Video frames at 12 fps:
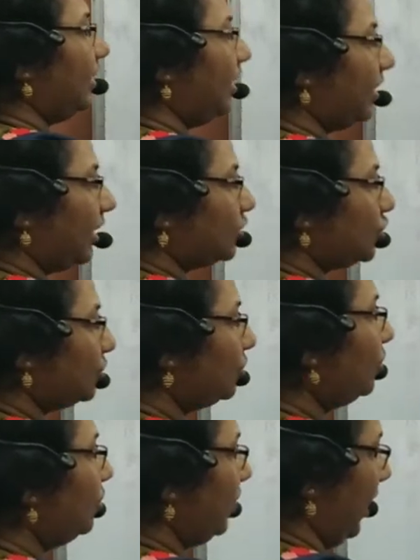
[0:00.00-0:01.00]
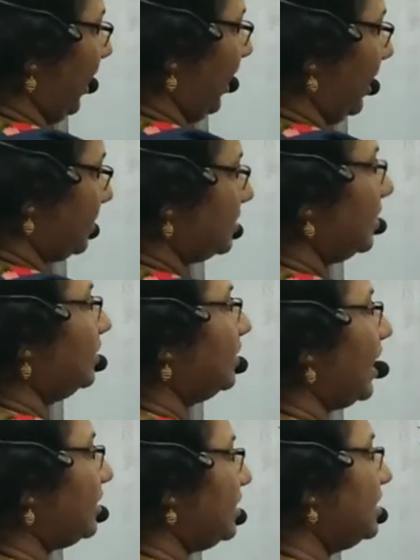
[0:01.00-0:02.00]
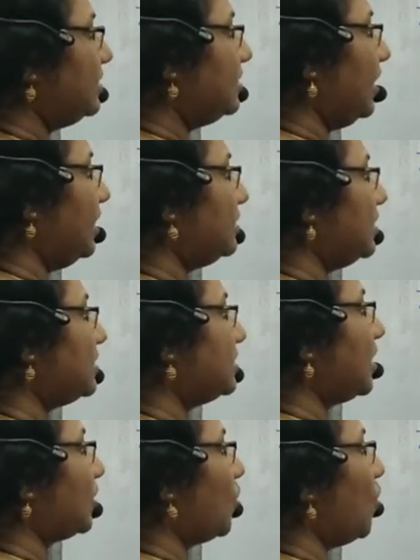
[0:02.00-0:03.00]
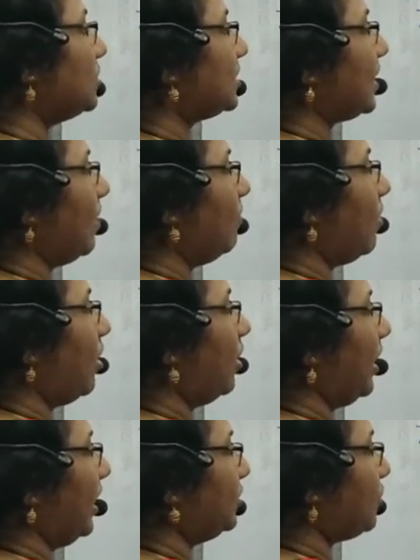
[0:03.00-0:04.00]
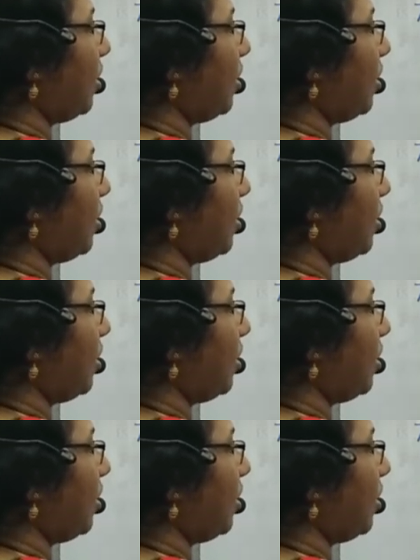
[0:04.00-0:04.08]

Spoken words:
nearer to AX. That is, it is the cos component